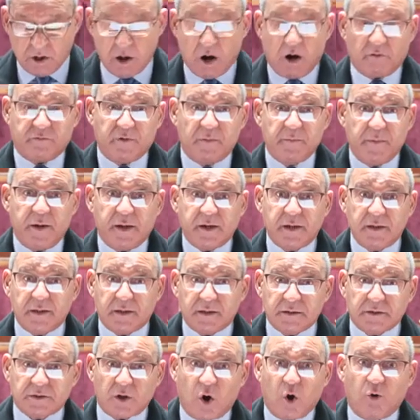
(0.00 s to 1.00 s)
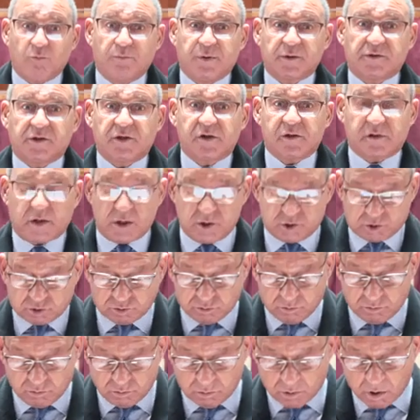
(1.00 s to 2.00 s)
of America's
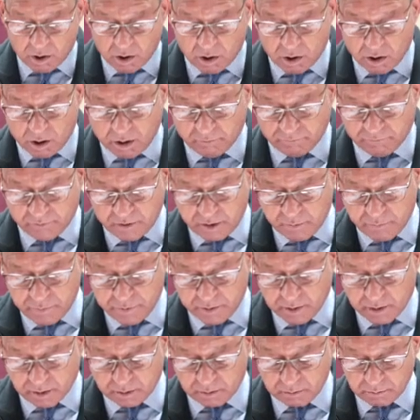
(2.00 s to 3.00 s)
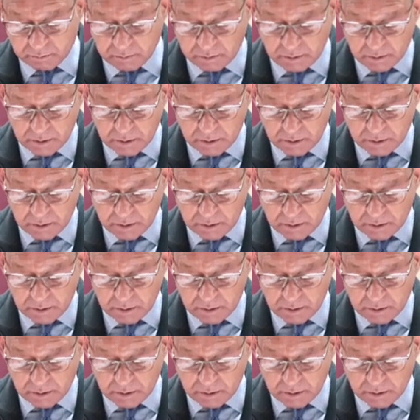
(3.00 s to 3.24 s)
obliteration of Libya,